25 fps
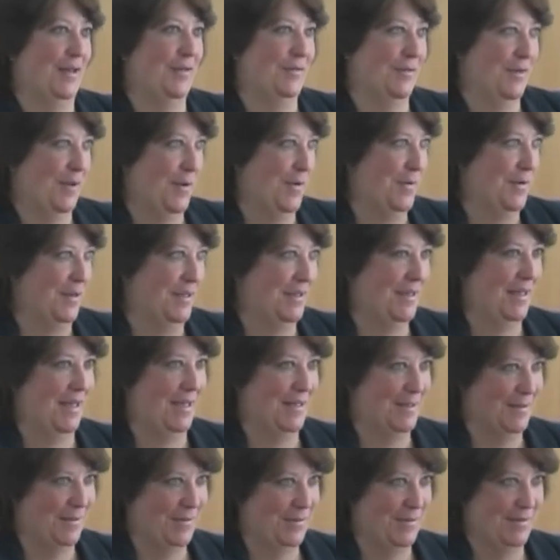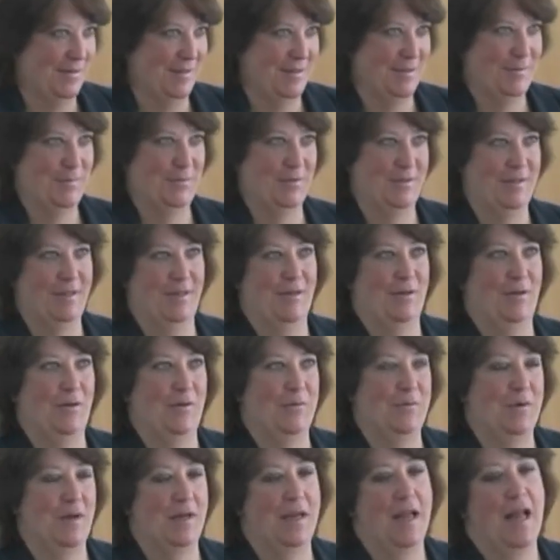if there was case law on this
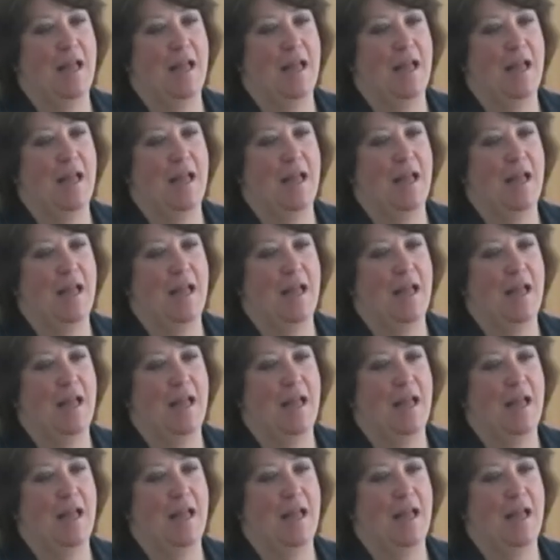particular one.